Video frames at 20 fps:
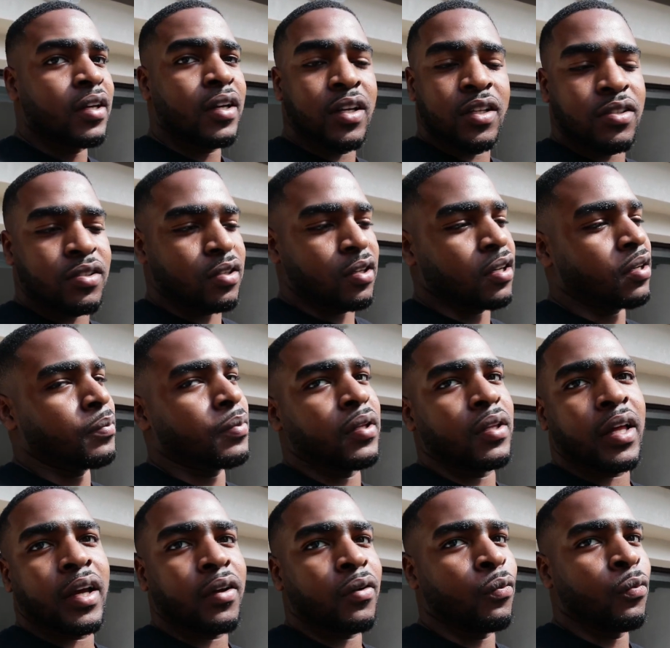it's gonna be
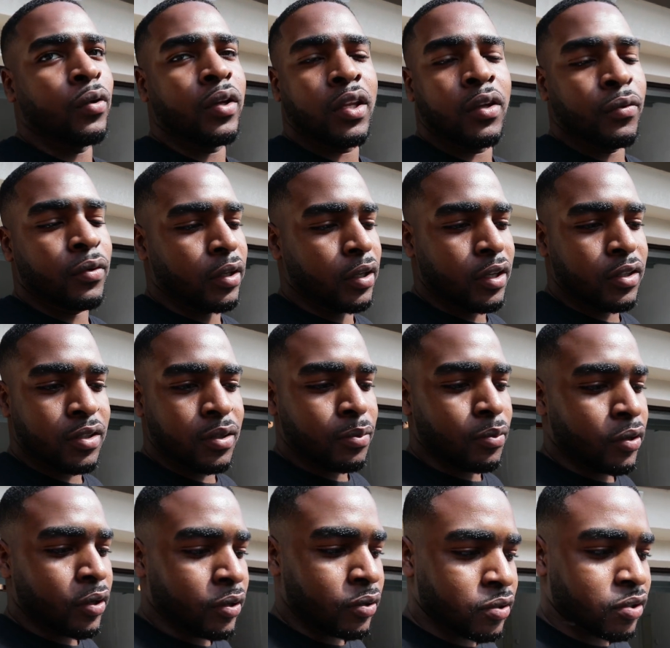like really, really easy,
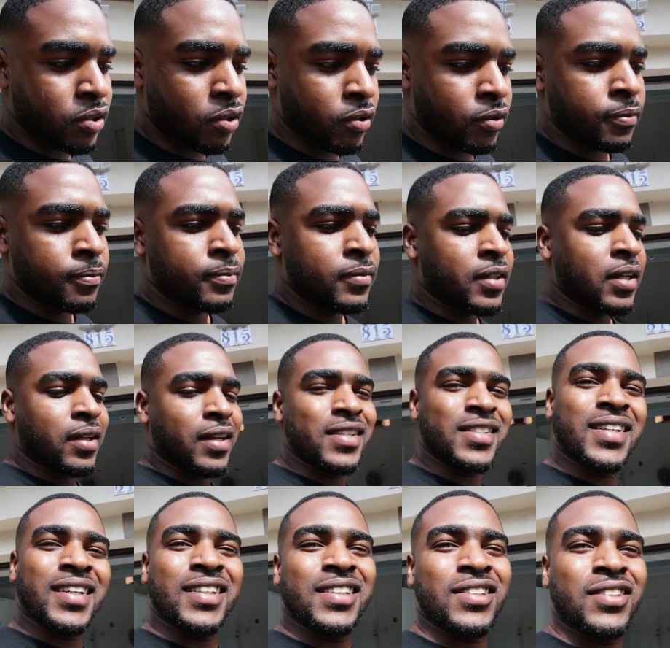bro. So
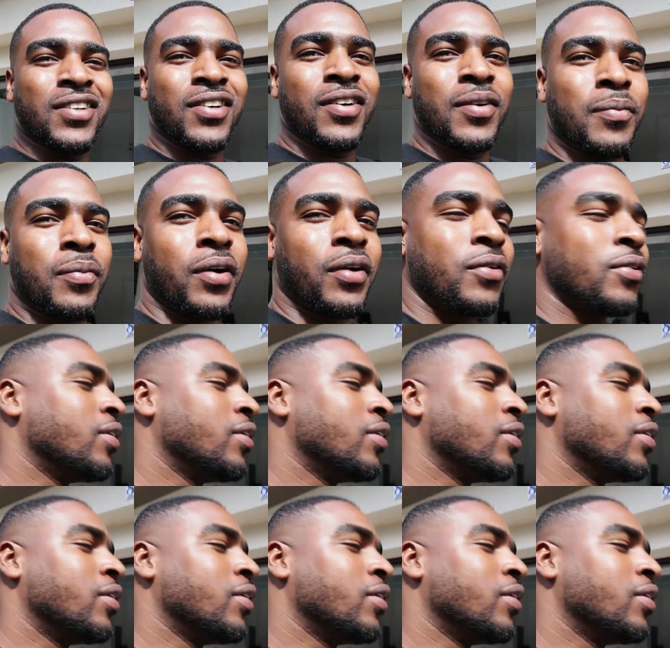let's get this going, bro.